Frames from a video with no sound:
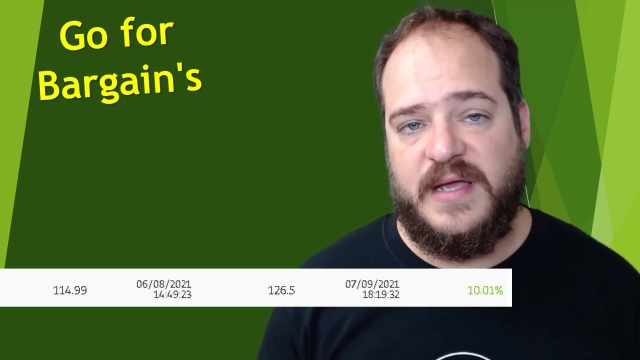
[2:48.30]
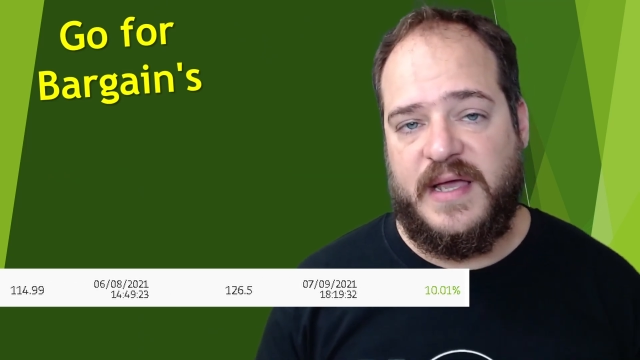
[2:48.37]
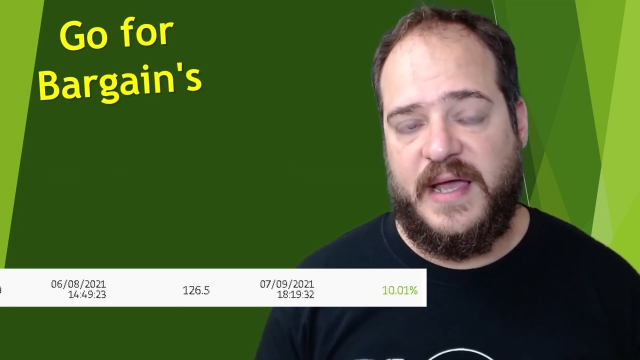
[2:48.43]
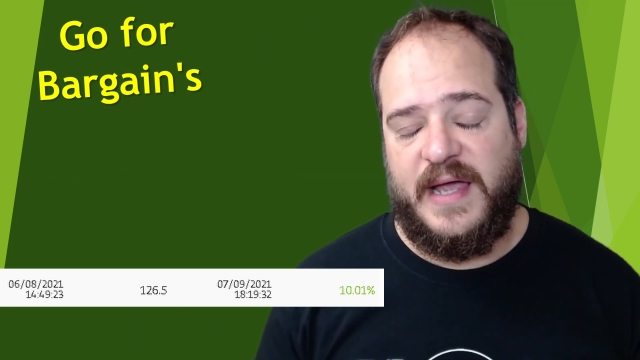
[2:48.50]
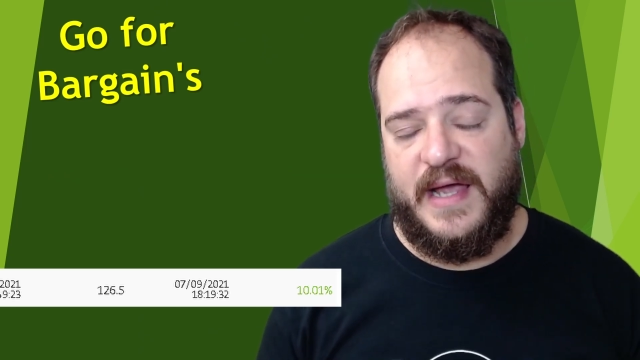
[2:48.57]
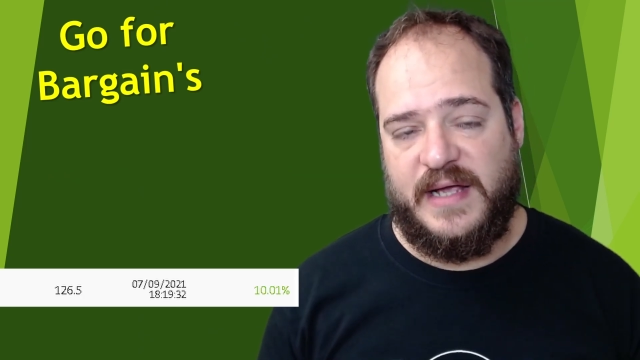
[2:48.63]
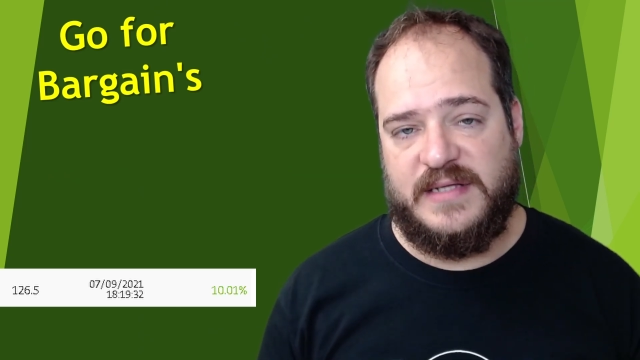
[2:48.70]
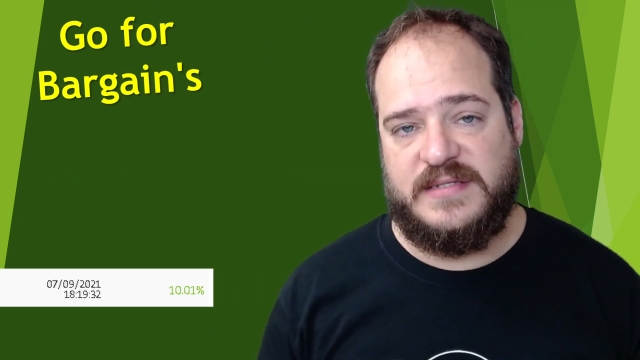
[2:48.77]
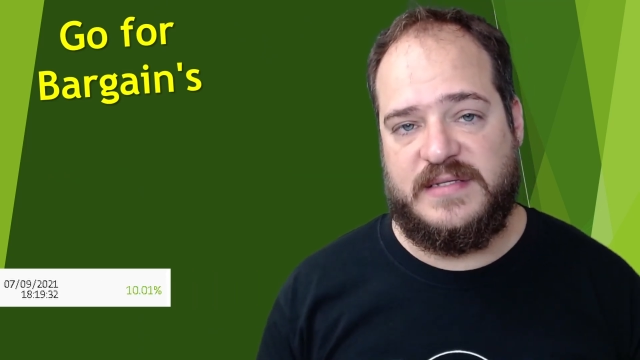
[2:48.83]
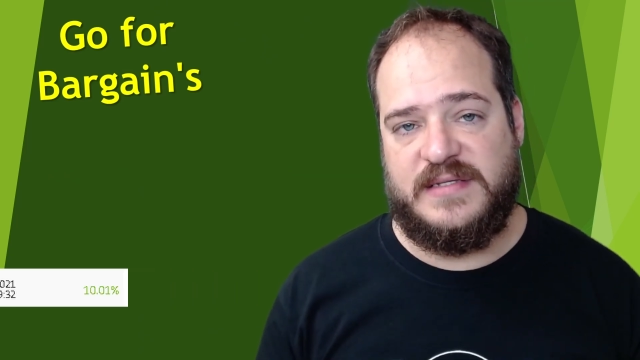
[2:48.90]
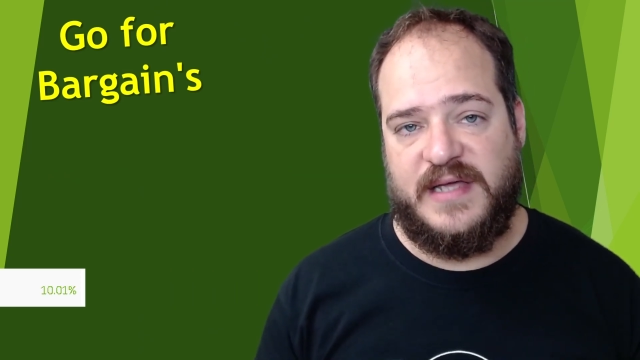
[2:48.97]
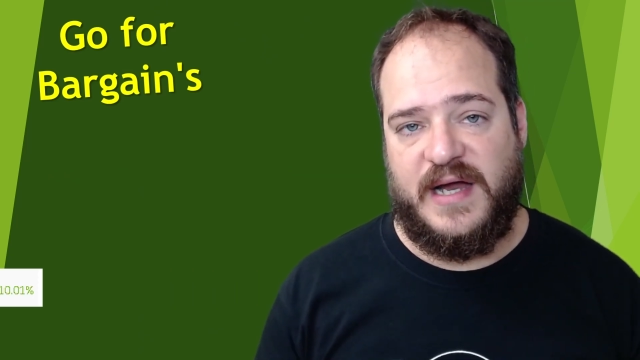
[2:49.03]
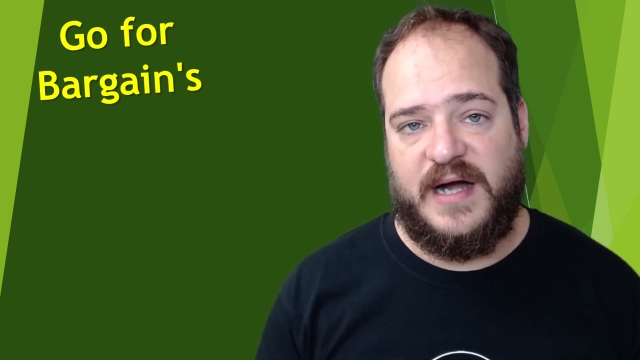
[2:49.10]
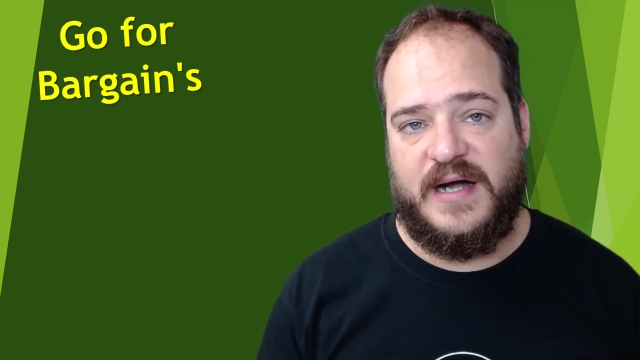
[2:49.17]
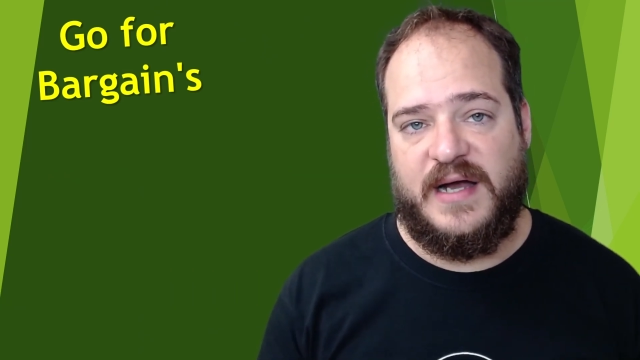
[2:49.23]
And
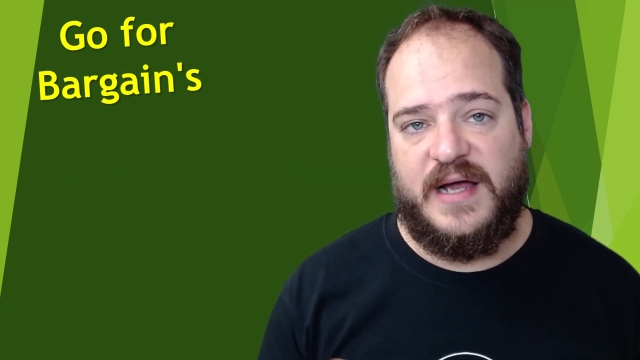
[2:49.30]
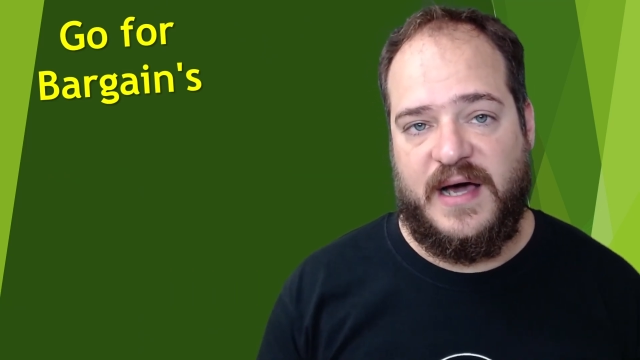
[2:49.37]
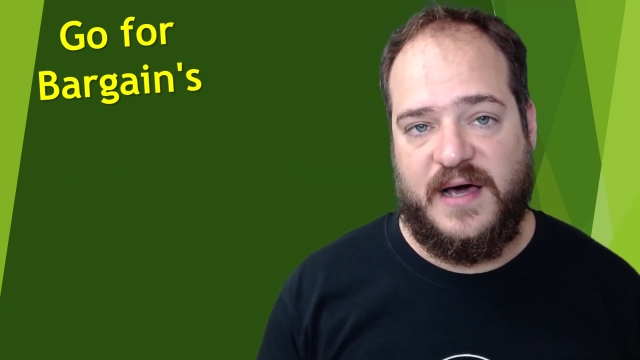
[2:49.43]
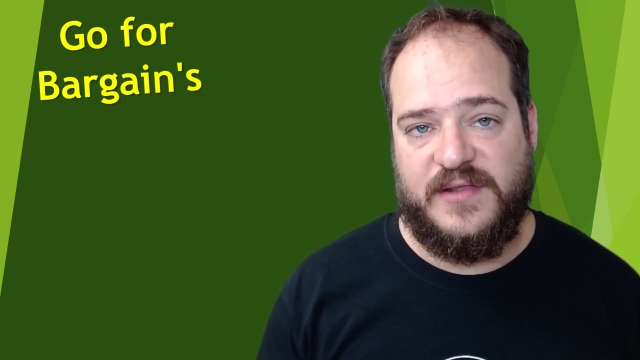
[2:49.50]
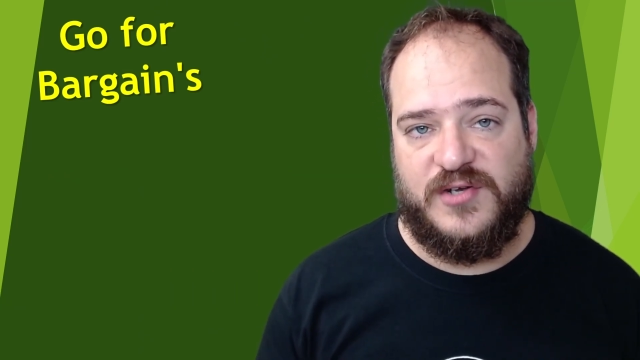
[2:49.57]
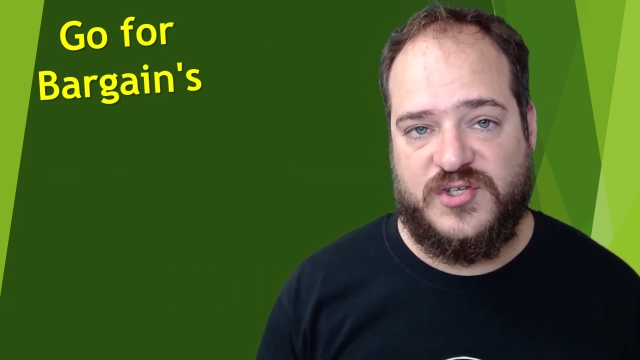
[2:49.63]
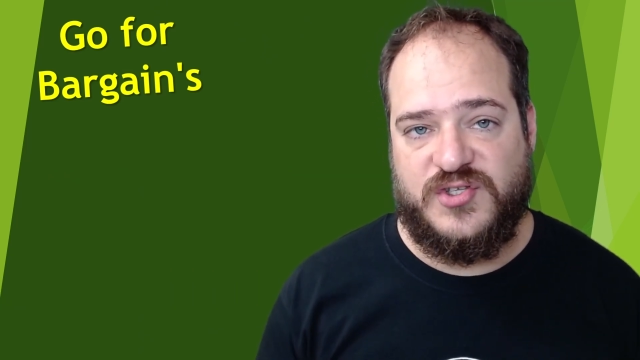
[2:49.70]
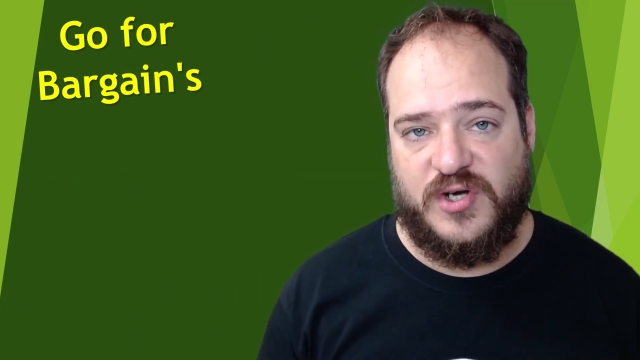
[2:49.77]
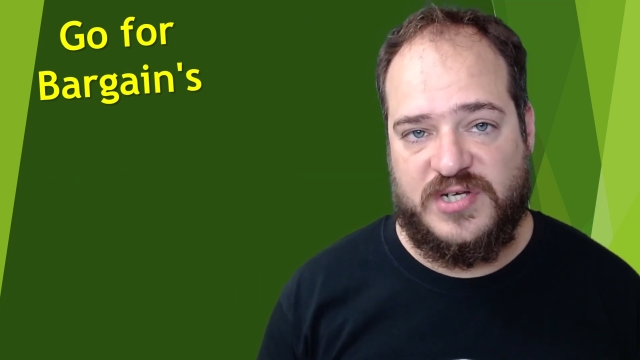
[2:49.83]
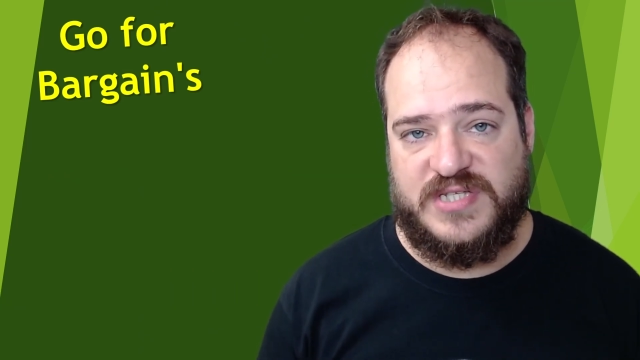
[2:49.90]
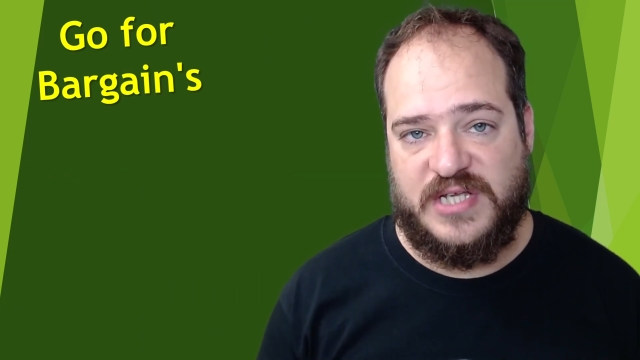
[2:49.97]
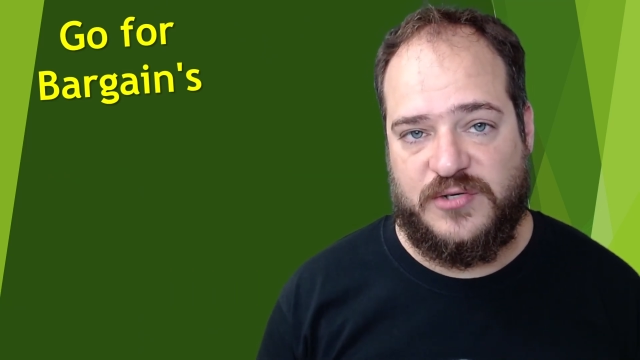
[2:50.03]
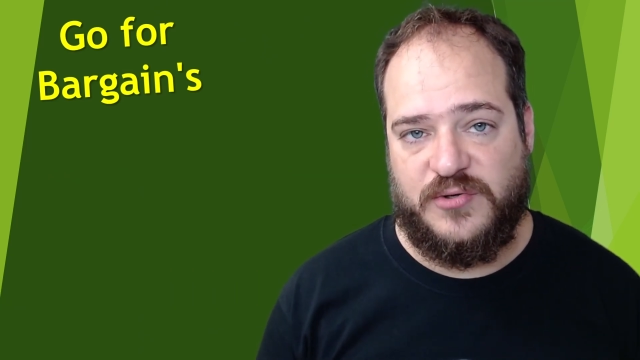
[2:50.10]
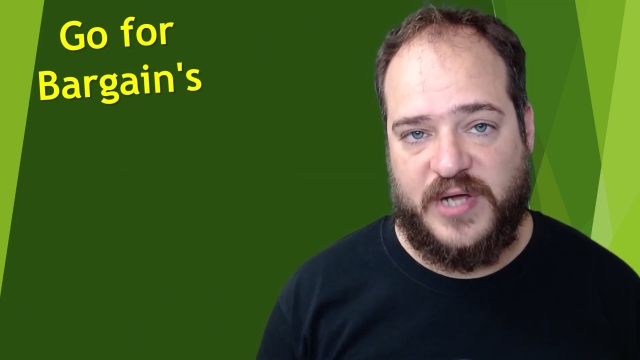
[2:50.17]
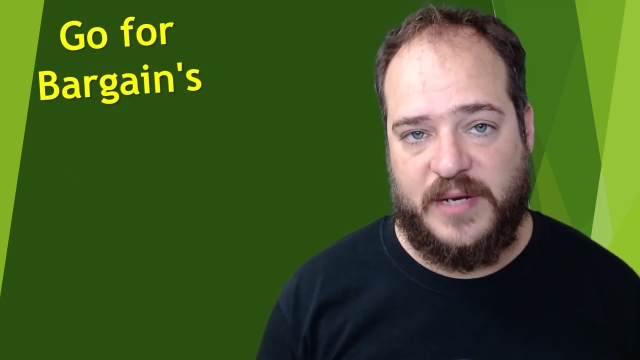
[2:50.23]
there are other stocks
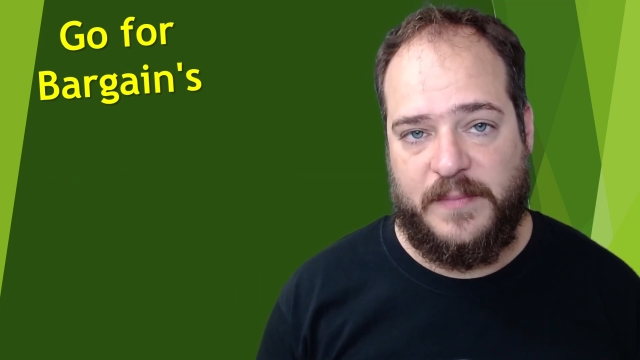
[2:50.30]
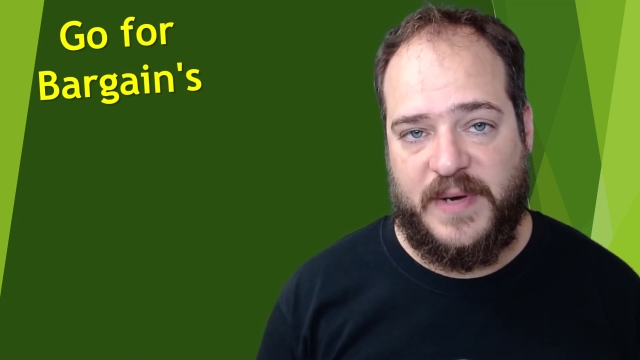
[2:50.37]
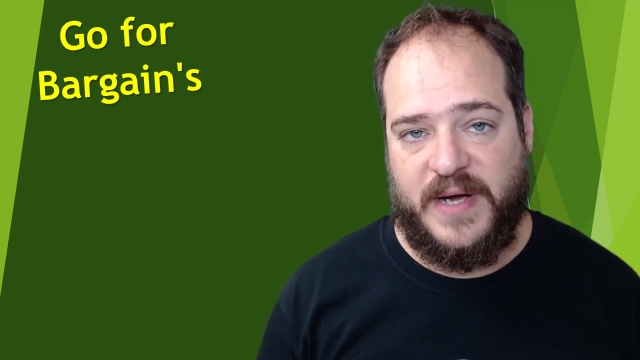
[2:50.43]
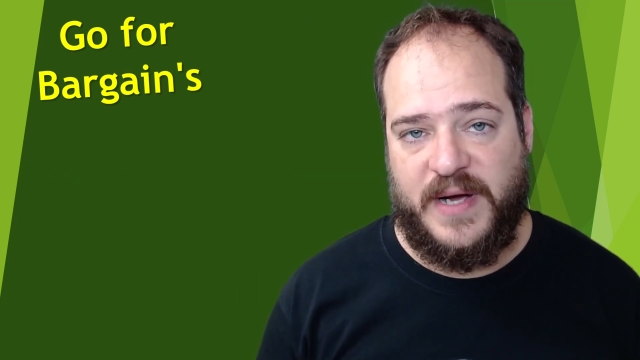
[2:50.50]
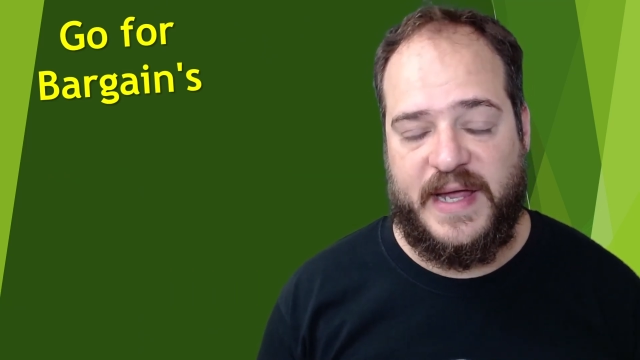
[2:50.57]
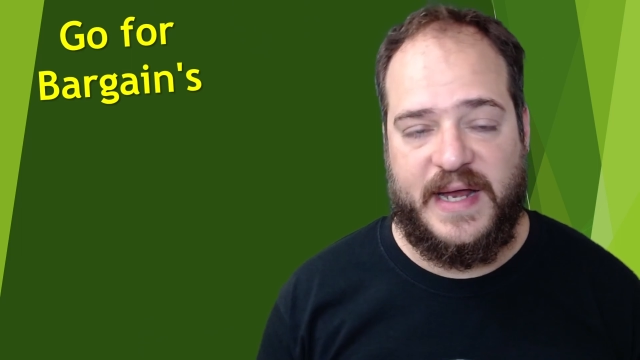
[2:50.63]
that you can buy,